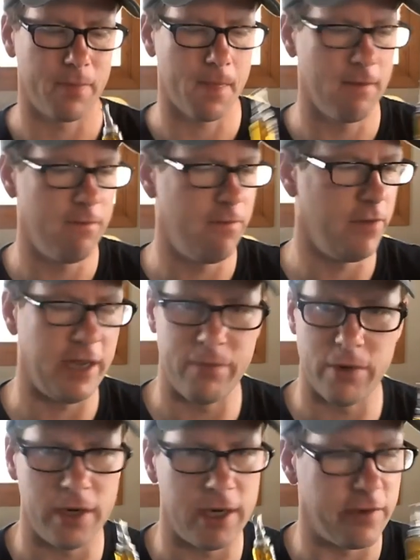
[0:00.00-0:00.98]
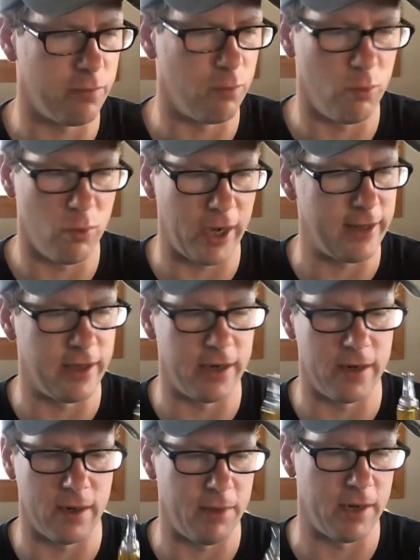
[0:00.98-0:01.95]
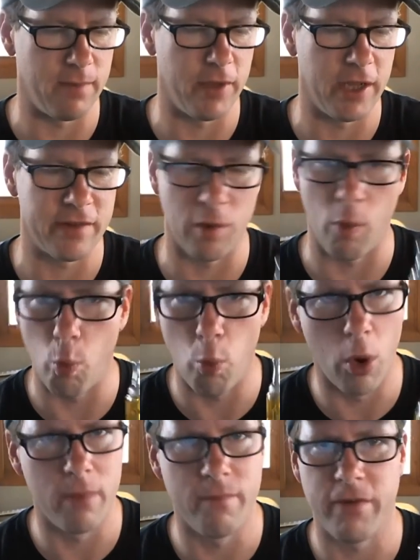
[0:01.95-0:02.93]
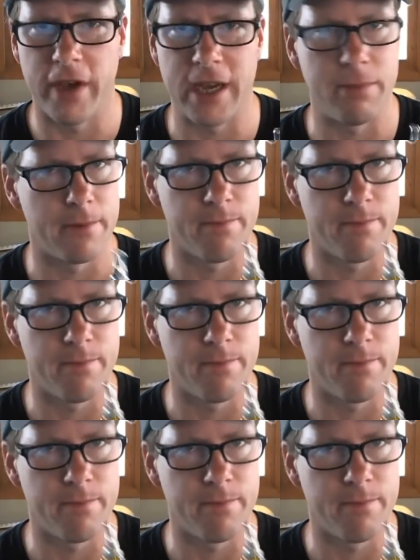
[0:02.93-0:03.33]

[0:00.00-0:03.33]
Flavor is right there. I mean, it's a warm vape.